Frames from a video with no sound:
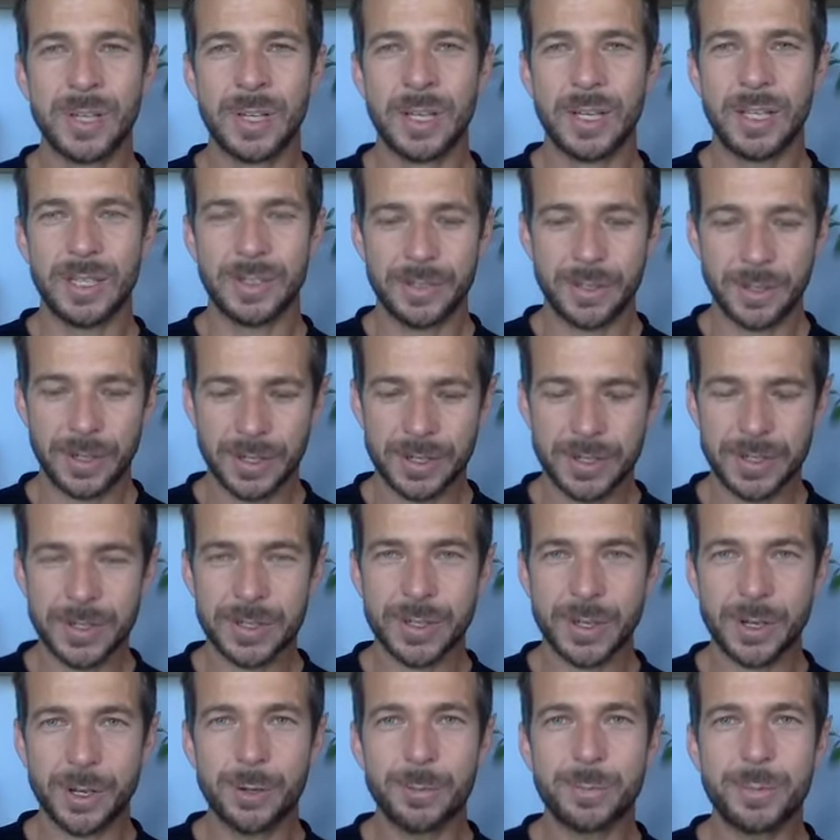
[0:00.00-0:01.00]
If God just
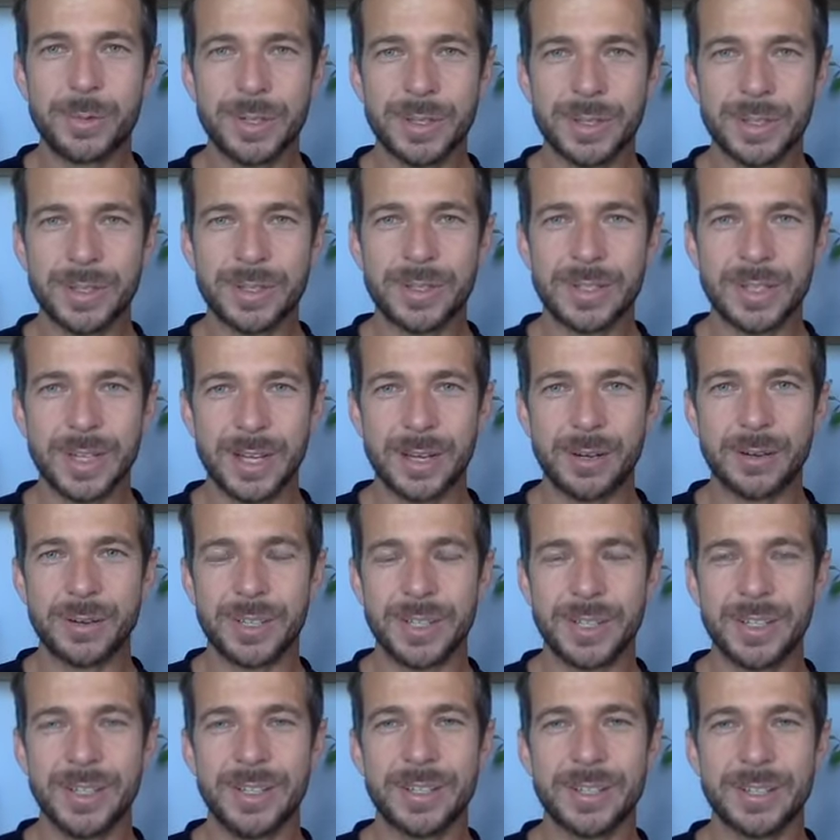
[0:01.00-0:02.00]
opens our
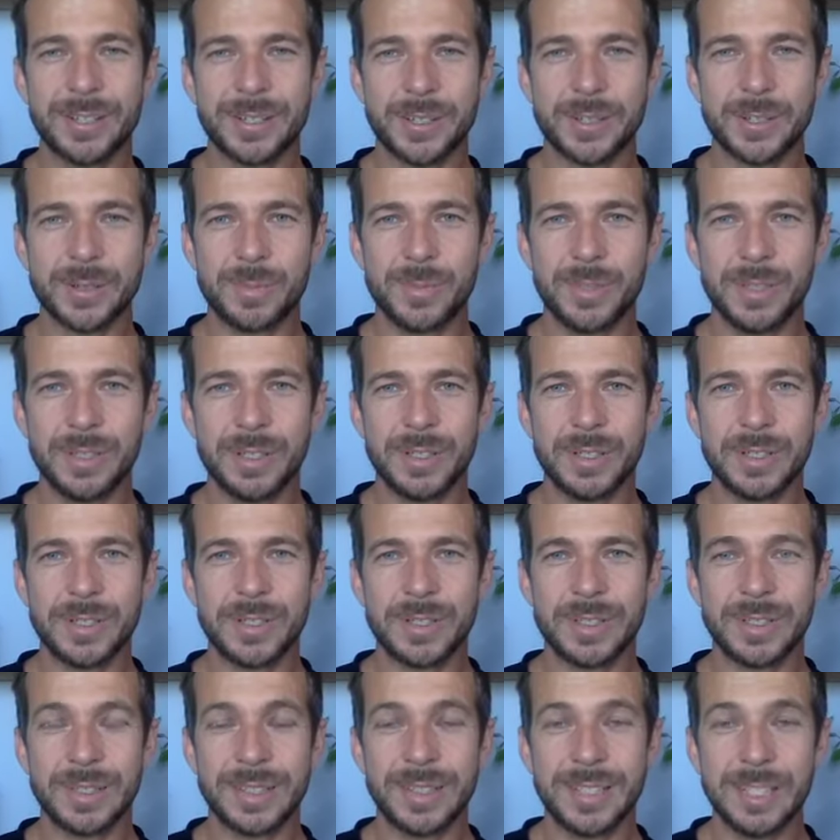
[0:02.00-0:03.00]
ears and speaks
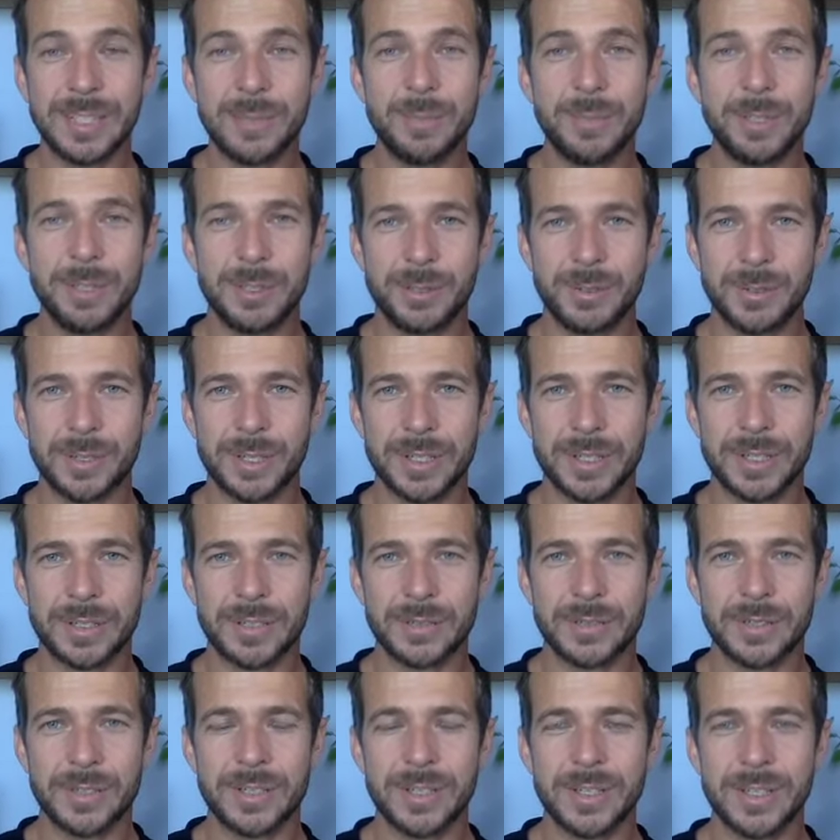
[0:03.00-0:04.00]
deeply to us in
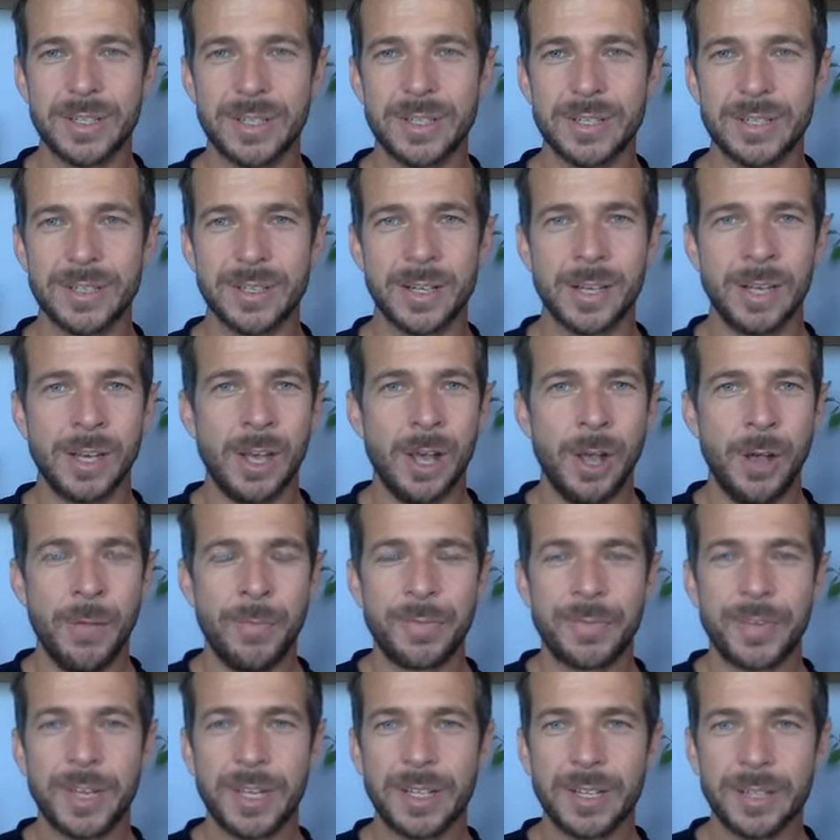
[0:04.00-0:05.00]
the season,
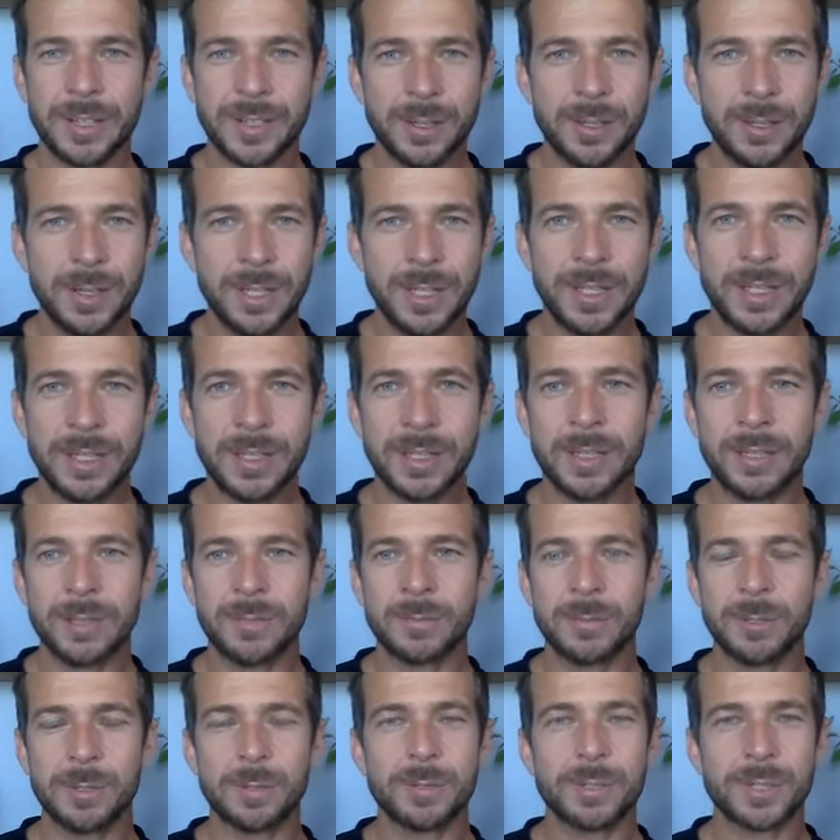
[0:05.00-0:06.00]
that can only come
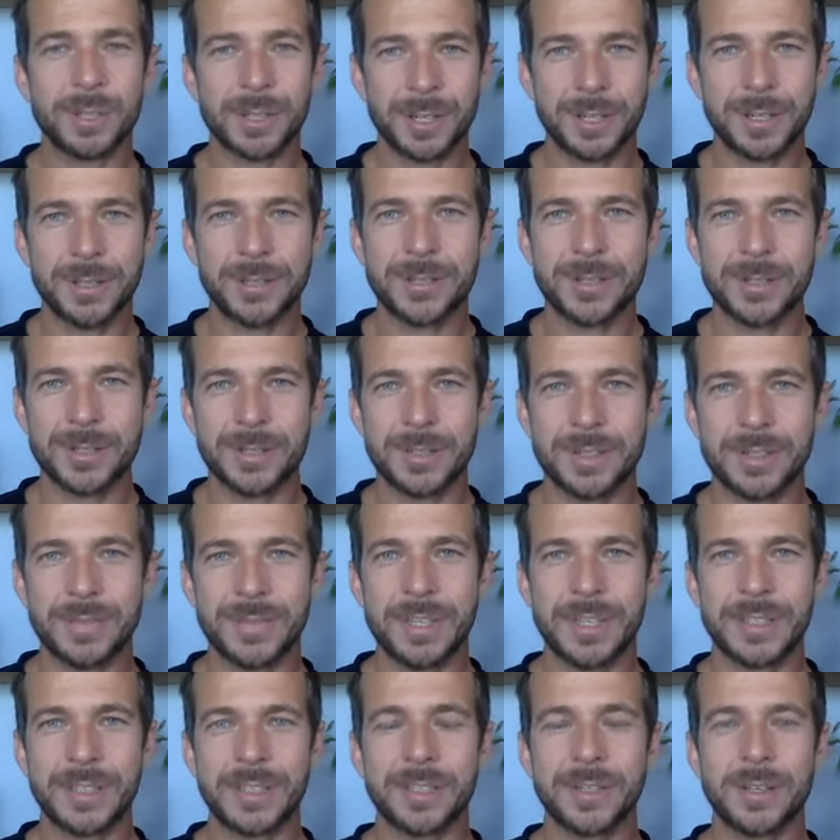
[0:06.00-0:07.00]
when we're close to Him.
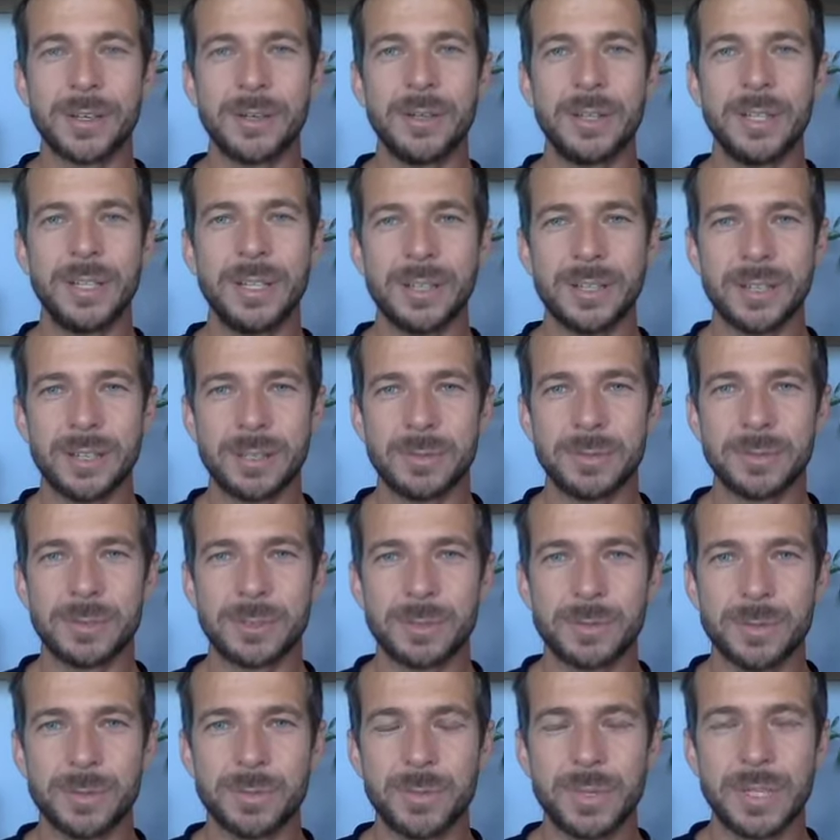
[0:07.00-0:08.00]
That can only come
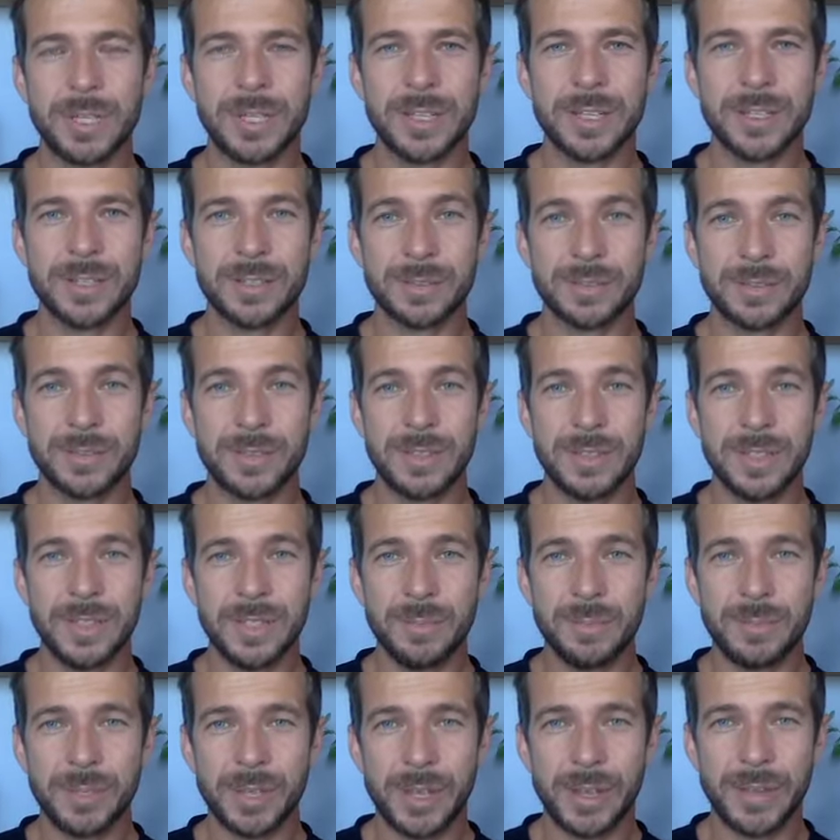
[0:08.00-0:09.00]
from a place of
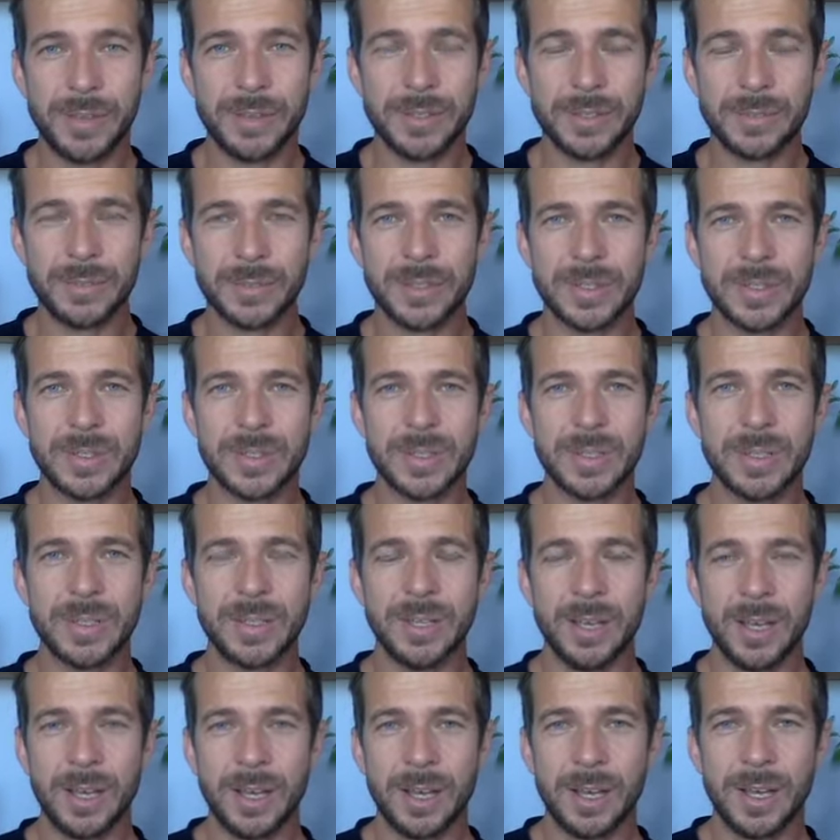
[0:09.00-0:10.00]
deep intimacy,
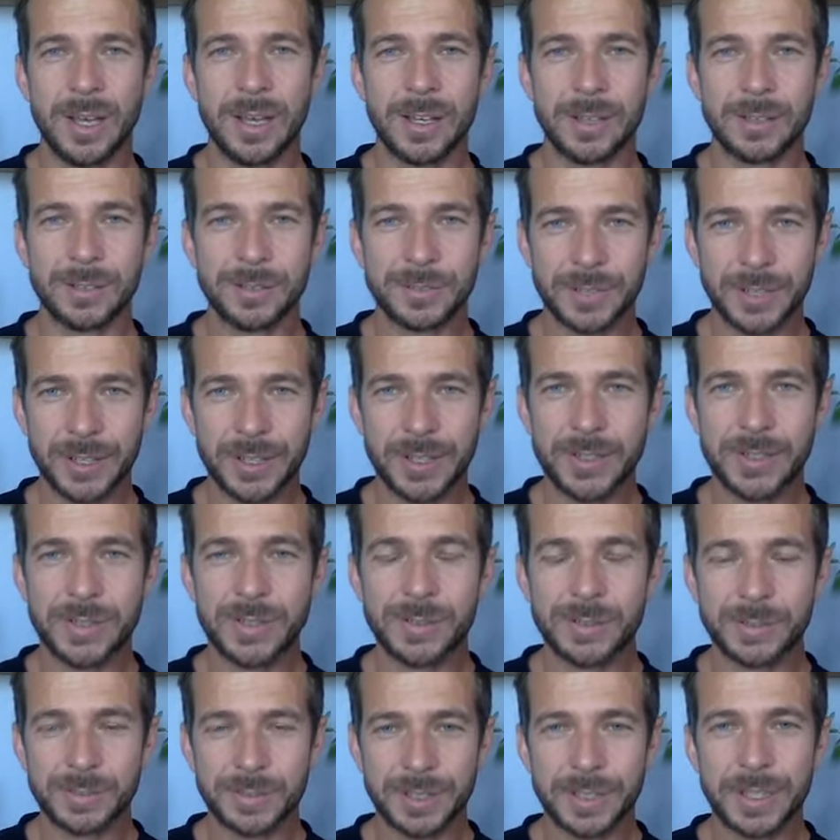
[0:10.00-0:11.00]
face to
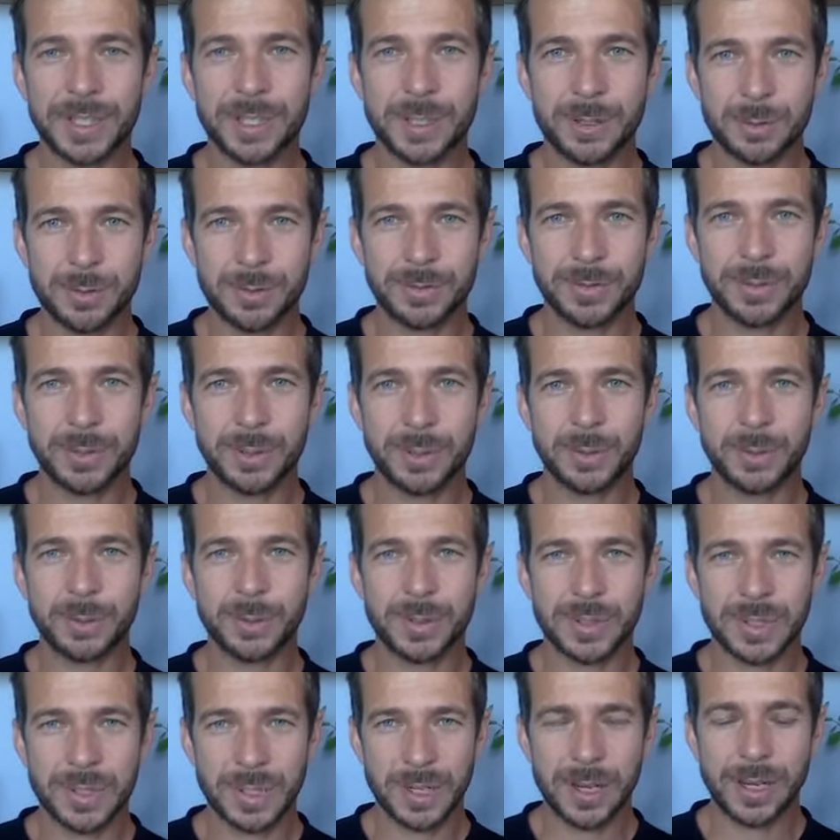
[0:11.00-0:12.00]
face with the Lord,
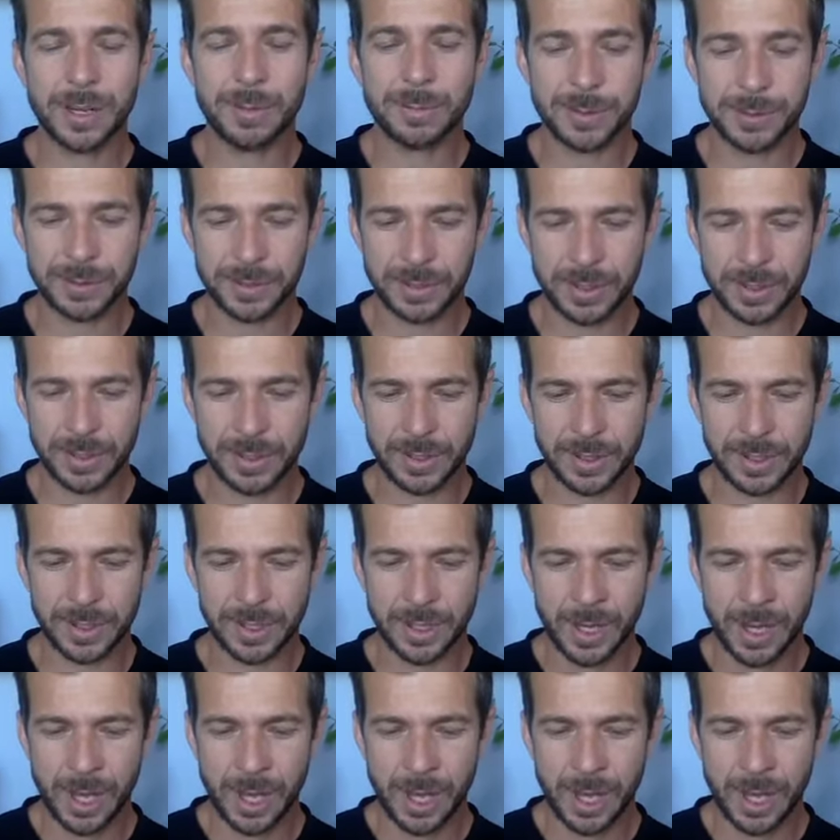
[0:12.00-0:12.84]
time with God.